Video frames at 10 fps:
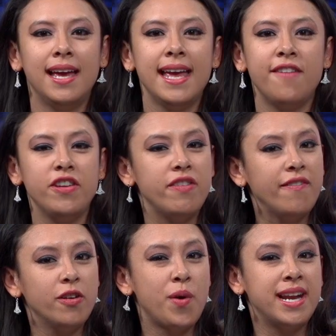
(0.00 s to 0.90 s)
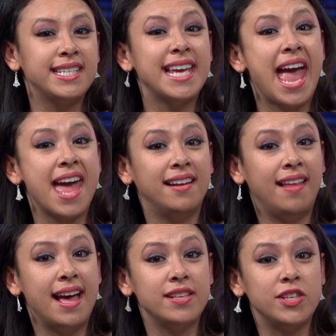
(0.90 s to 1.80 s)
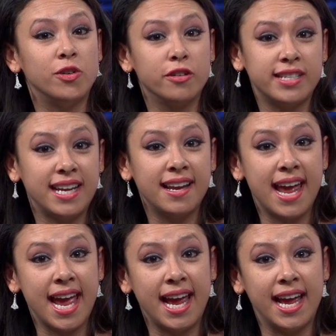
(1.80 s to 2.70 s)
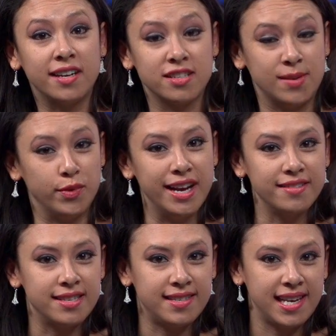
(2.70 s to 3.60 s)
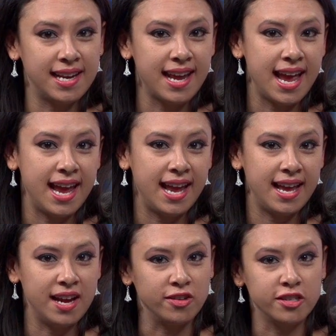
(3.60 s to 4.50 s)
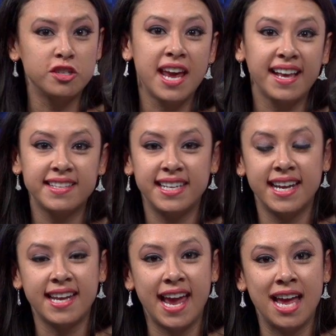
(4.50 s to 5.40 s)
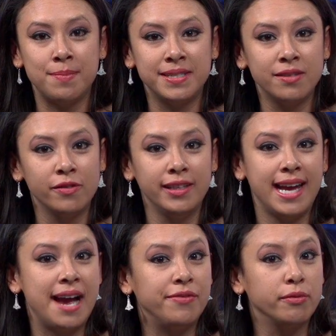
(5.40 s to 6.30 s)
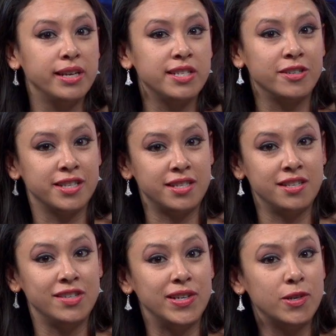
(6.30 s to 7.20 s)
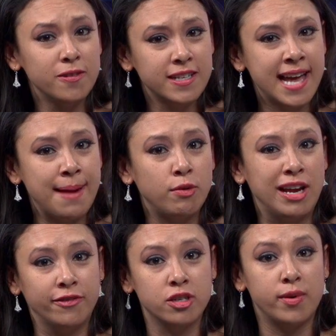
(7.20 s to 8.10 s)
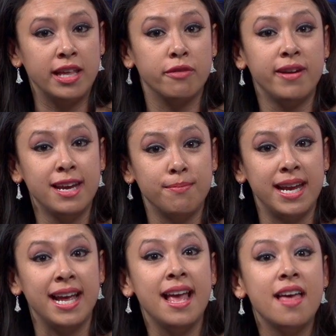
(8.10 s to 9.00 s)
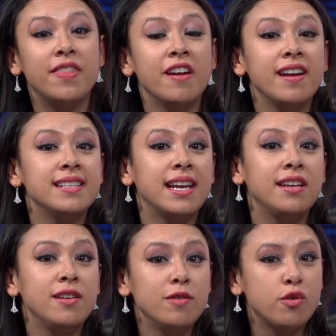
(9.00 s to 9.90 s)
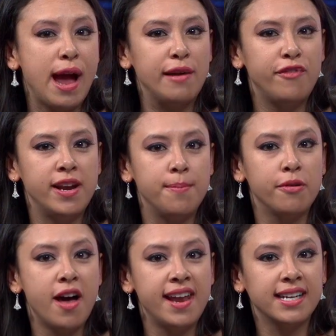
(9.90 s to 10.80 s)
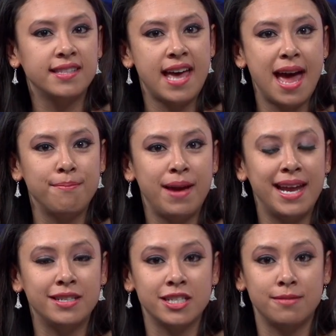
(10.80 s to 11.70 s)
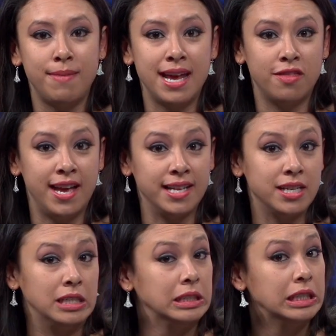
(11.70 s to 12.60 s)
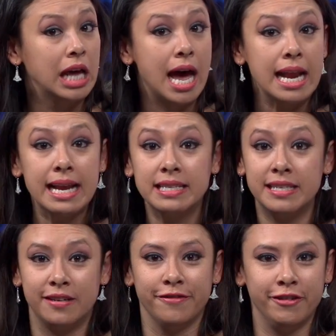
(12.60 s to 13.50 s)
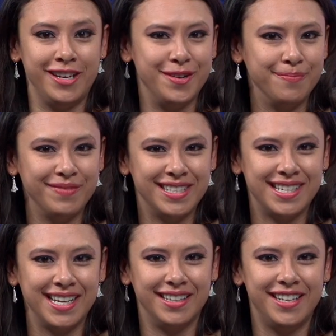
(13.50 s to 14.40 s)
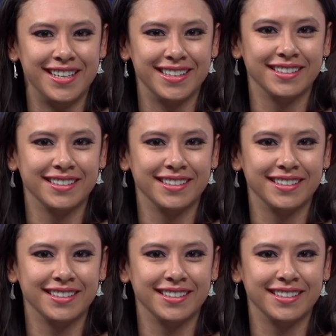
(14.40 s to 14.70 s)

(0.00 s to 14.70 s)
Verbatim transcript: If you've ever wanted to analyze your DNA or someone else's DNA or a Steak's DNA but didn't really have the resources to do it or the time to wait for 23andMe, there is a new crowdfunded product that may just make things a lot easier for you. Let's take a look.